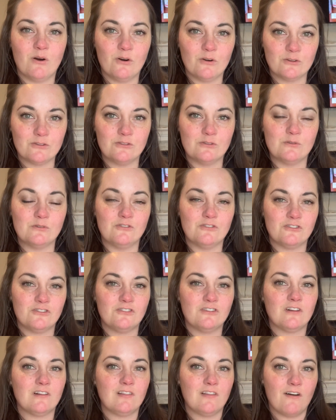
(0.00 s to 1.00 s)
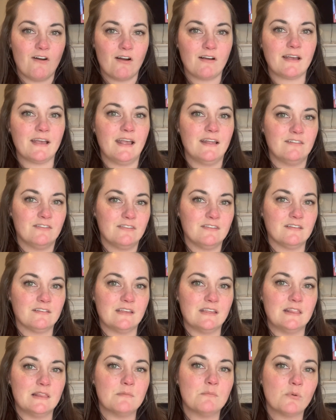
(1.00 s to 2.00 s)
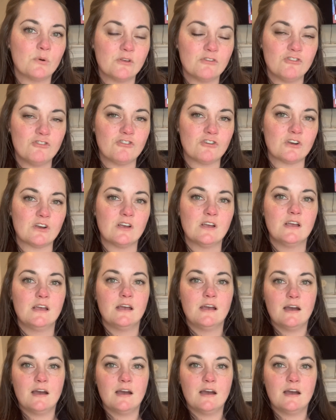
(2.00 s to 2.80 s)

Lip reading: also just to lock and seal in the moisture.